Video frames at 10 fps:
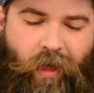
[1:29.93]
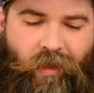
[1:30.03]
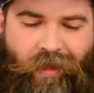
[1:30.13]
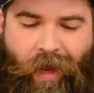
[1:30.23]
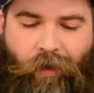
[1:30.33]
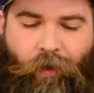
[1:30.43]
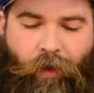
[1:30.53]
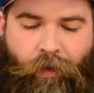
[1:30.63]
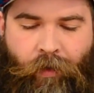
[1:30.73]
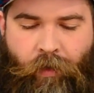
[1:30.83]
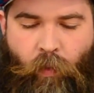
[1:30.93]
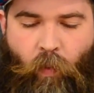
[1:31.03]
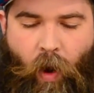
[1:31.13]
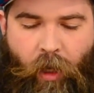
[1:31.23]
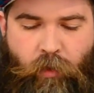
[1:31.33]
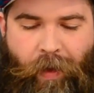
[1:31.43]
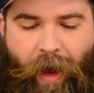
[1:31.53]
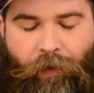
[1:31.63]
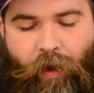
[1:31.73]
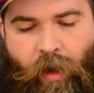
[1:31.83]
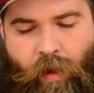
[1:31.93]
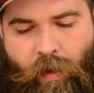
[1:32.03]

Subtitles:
a standard watch battery,